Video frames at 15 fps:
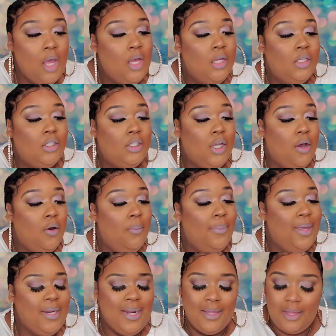So,
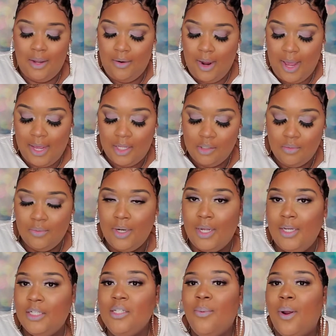being that they're hazelnut,
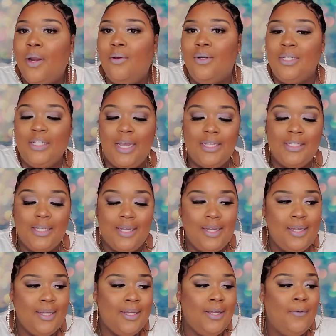these are probably going to taste
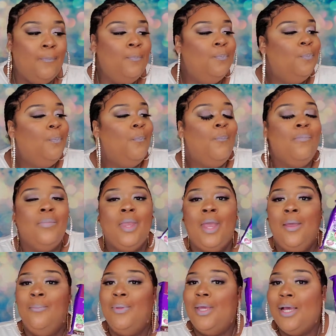good
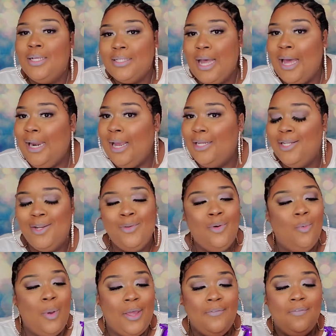because I like the
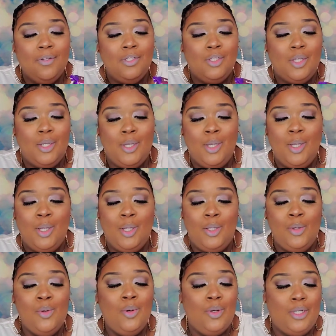little wafers,
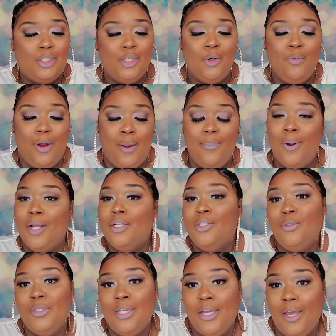you know, that your grandparents
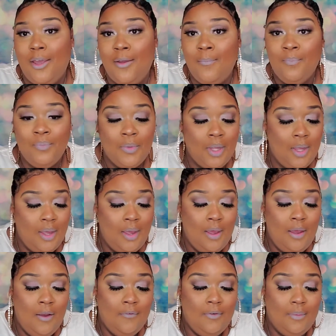used to get
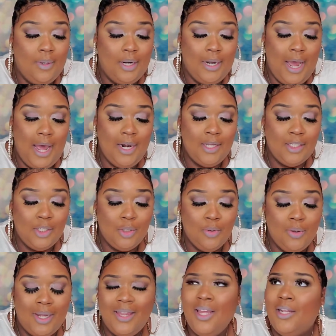from the dollar store.
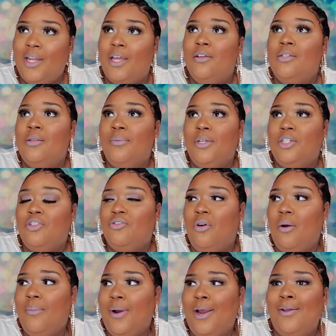I think they used to be
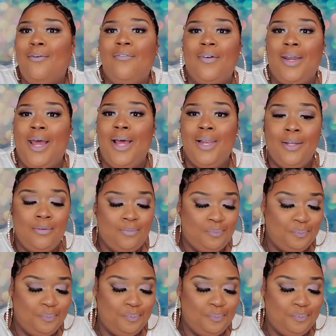strawberry or vanilla.